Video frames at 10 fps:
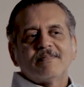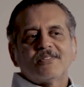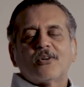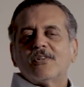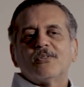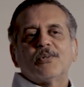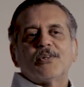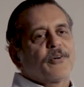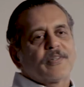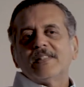Talking to a
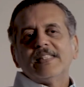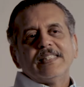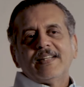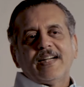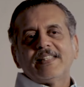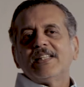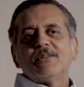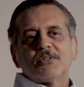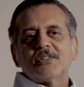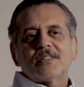daughter, I think it
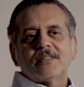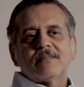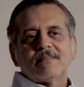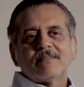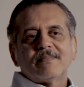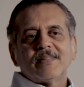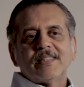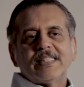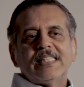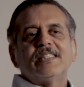was
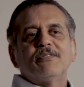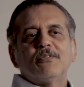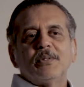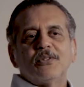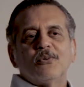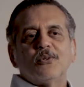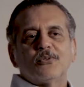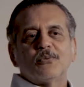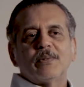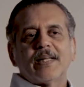easy for me to go
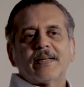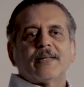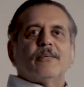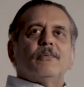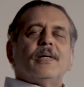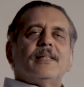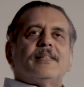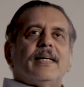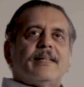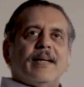through with that. Well,
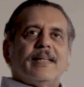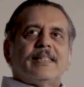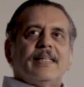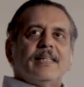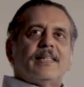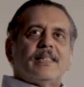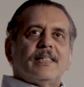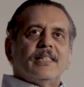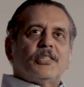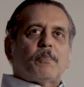theatre, I think,
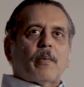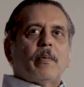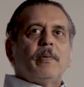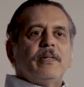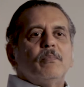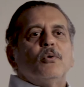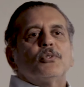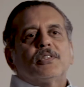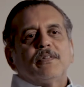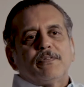is probably the
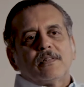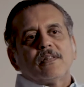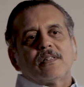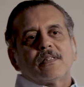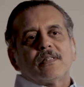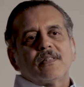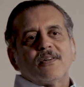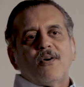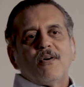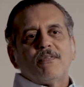most difficult
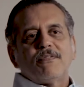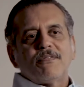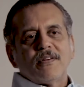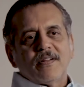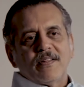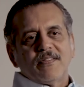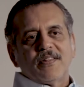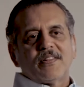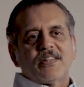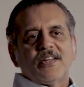of uh, the
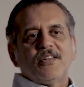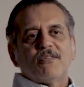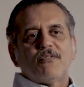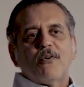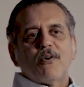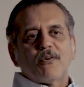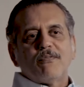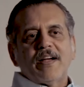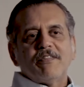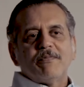three or four or
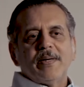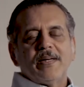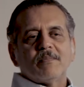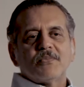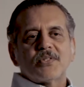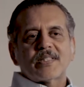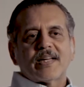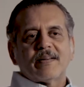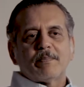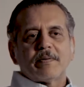five mediums that
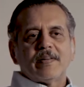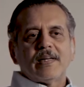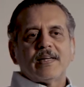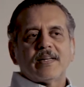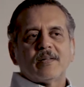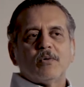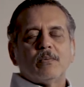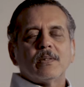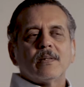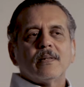are prevailing at the moment.